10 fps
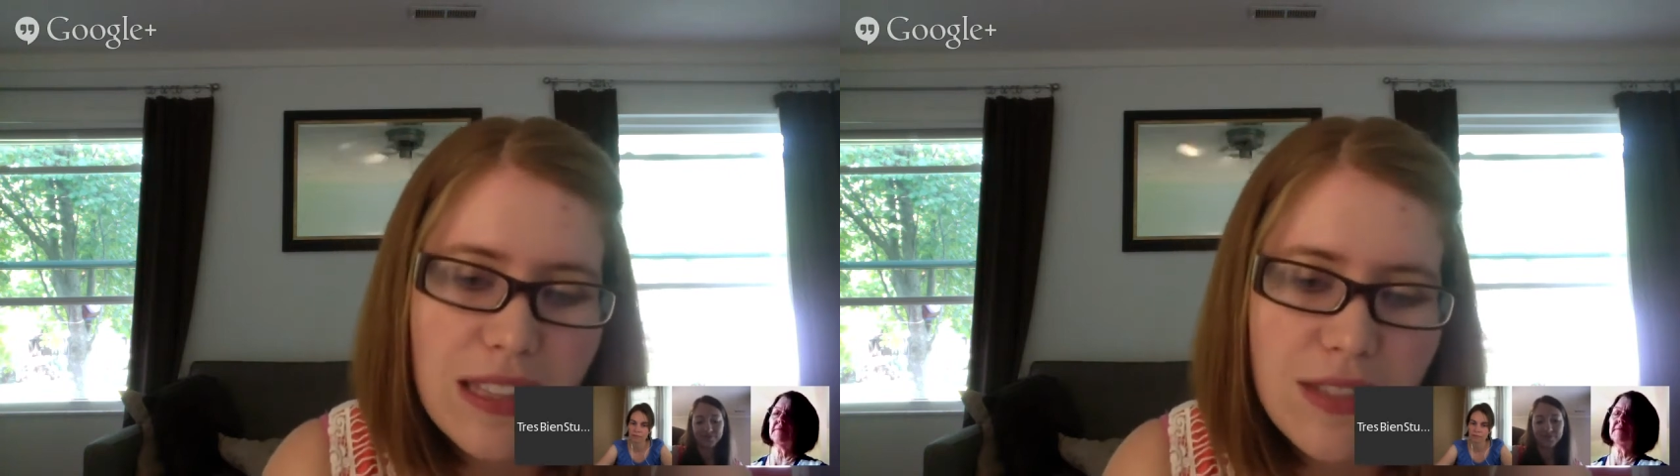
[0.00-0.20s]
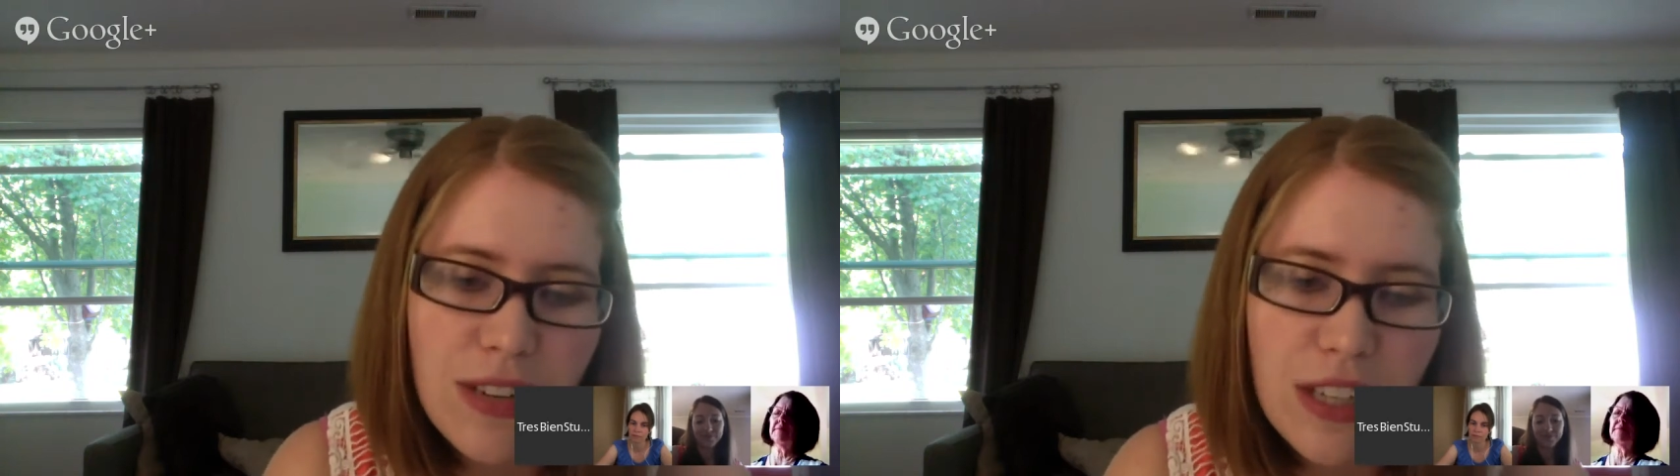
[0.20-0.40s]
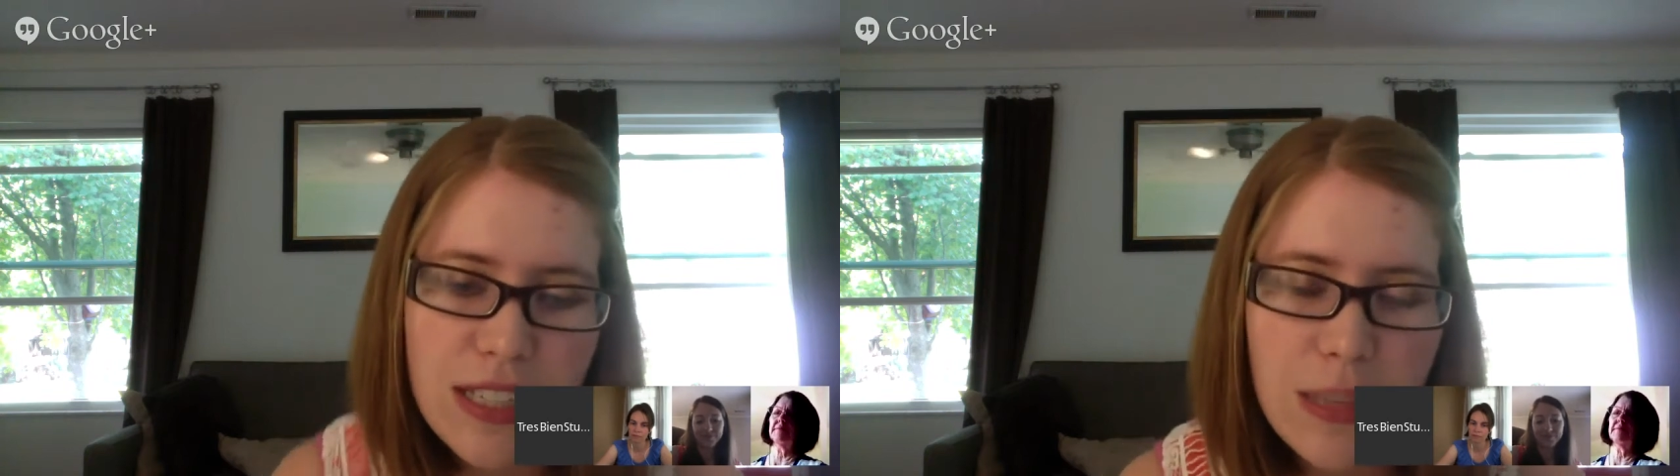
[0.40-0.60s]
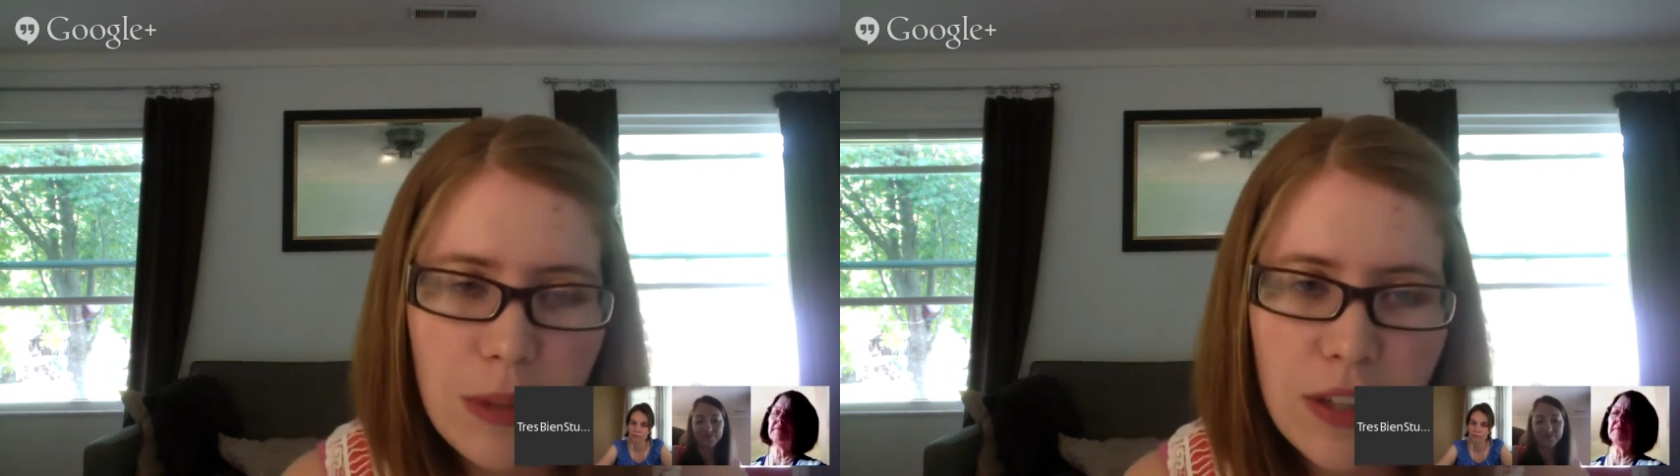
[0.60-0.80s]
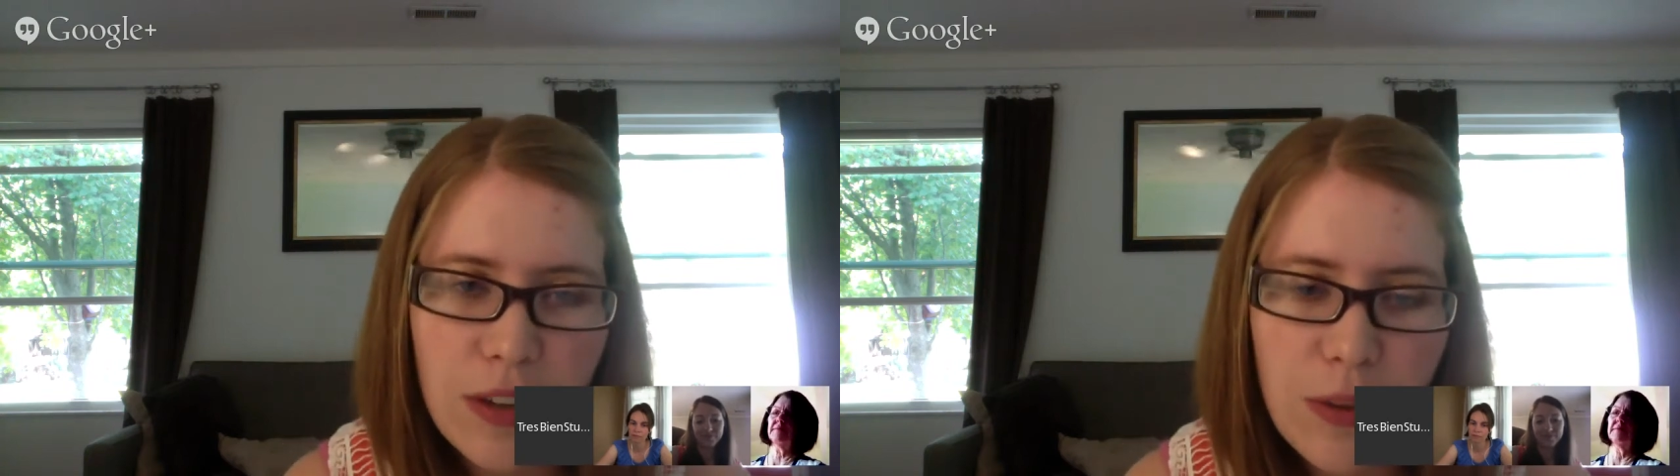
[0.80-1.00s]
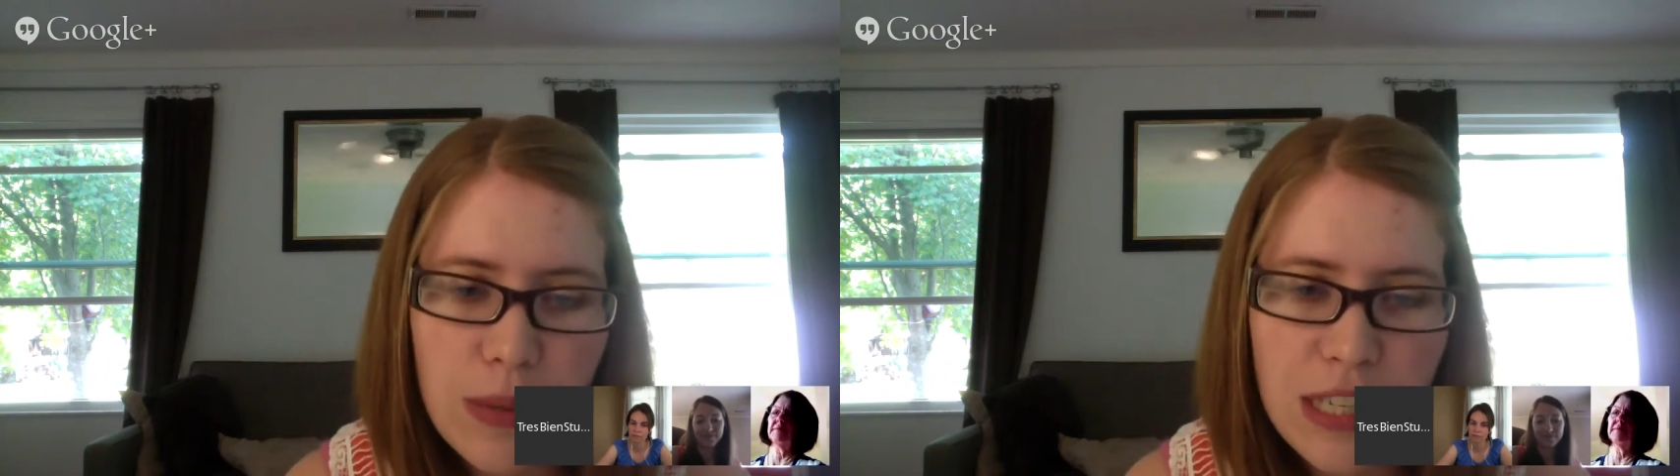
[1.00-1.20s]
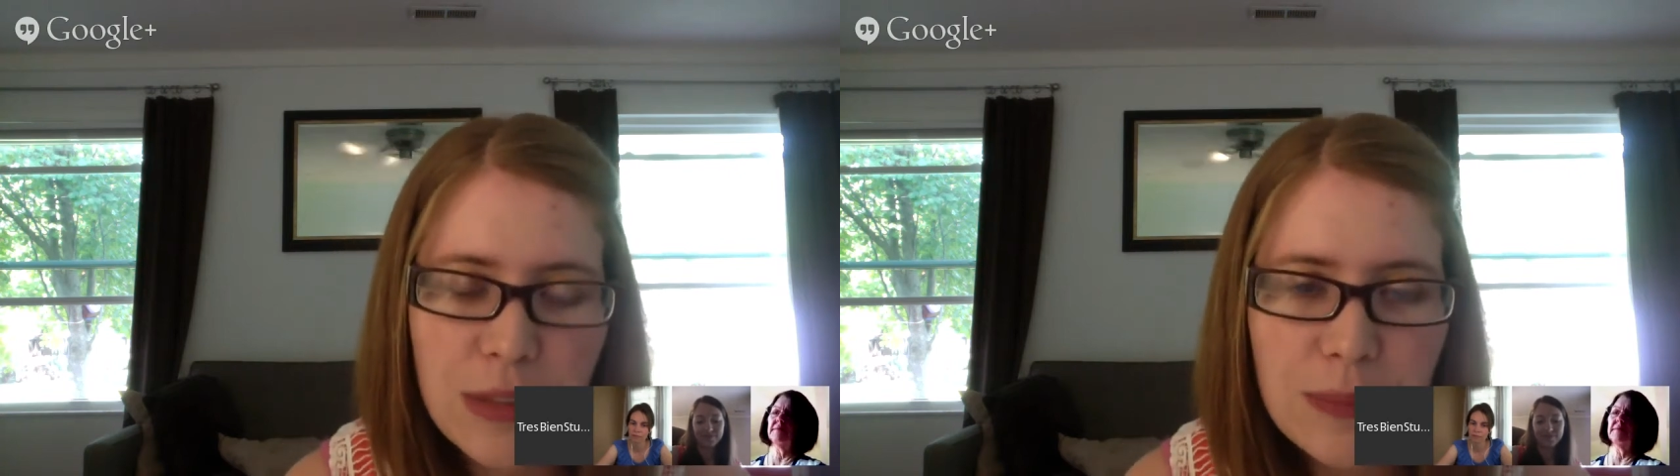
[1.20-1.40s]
that's very similar that we do.